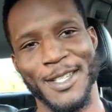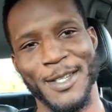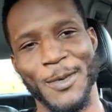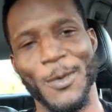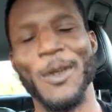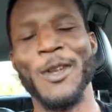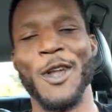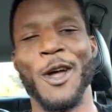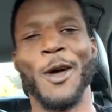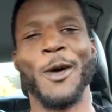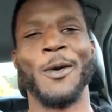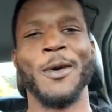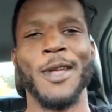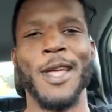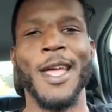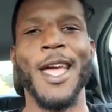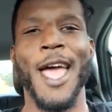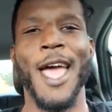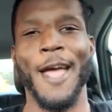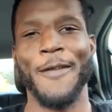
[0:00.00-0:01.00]
We know
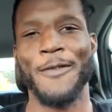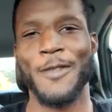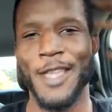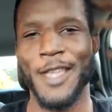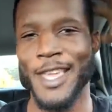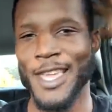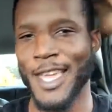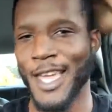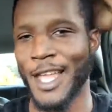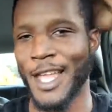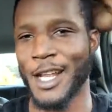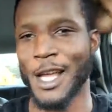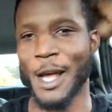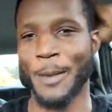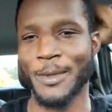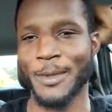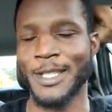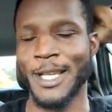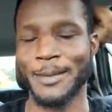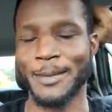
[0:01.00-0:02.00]
after he get hit a
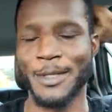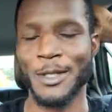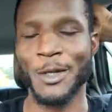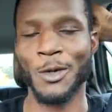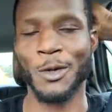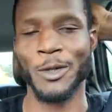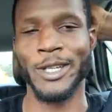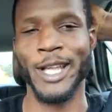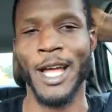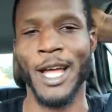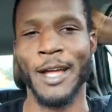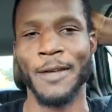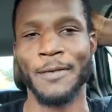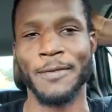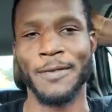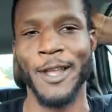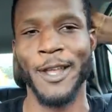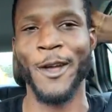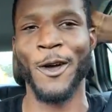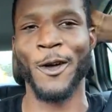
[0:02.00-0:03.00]
couple of times, he's going to dive.
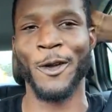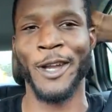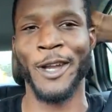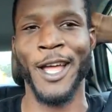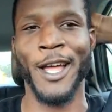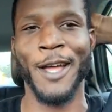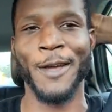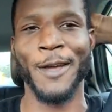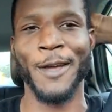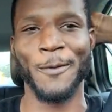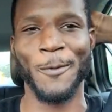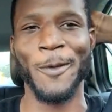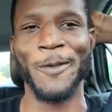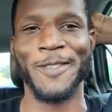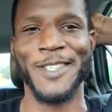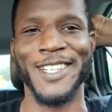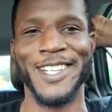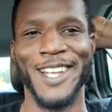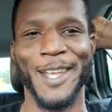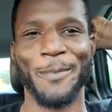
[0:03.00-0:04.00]
They all dive.
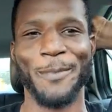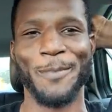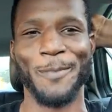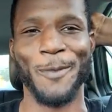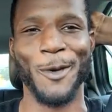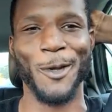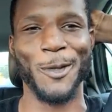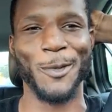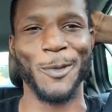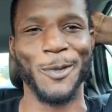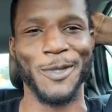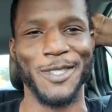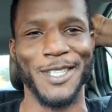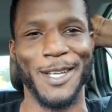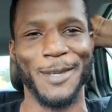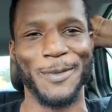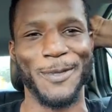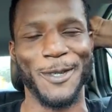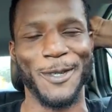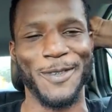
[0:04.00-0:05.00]
We've seen that multiple
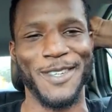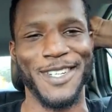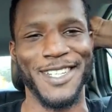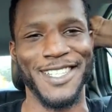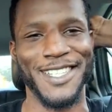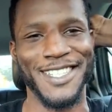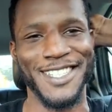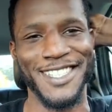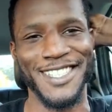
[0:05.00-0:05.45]
times already.